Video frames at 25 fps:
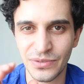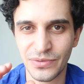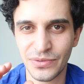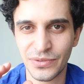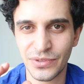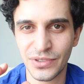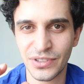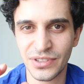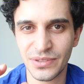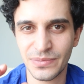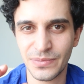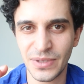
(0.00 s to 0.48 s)
the
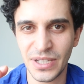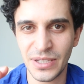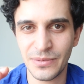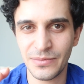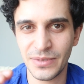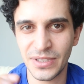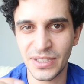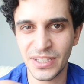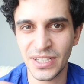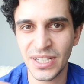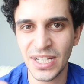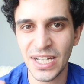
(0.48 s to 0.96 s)
first
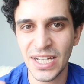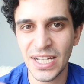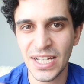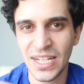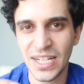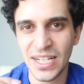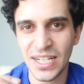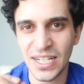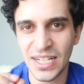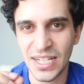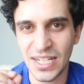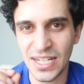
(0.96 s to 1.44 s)
baby.
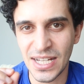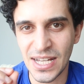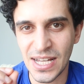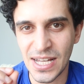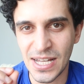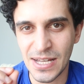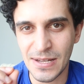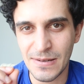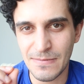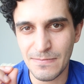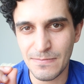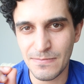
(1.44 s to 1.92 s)

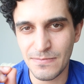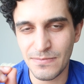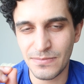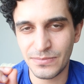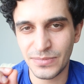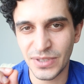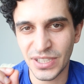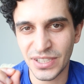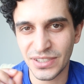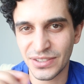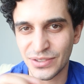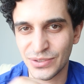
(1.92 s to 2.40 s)

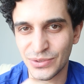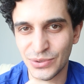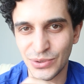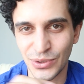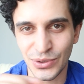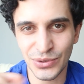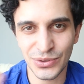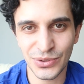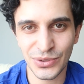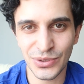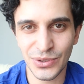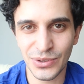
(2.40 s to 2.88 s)
because you
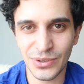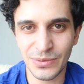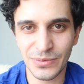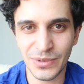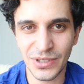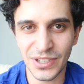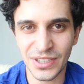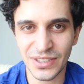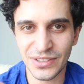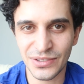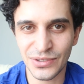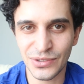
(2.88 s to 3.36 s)
don't know
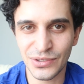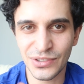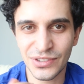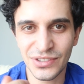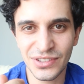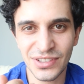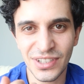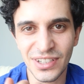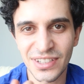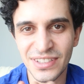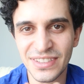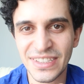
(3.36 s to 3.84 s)
about it. So you
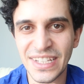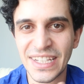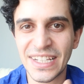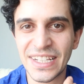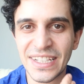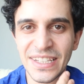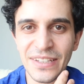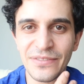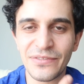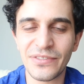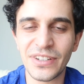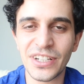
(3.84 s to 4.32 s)
start
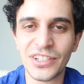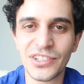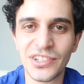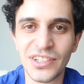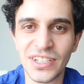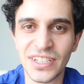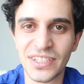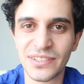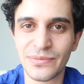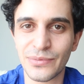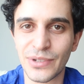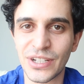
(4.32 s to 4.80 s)
seeing the
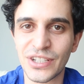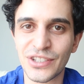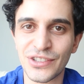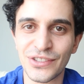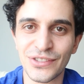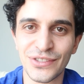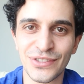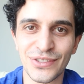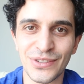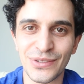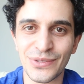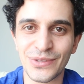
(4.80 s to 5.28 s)
facial
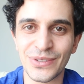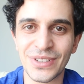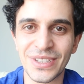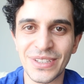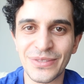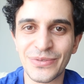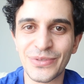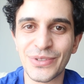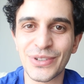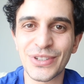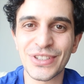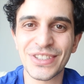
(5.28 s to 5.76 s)
expressions. So
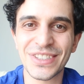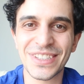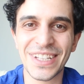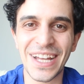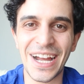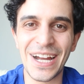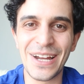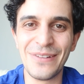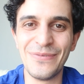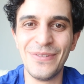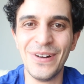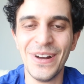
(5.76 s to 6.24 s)
the first
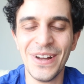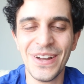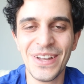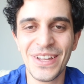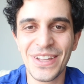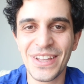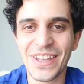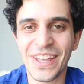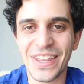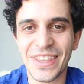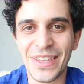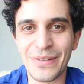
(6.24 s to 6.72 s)
time
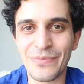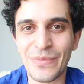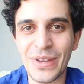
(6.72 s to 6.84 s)
the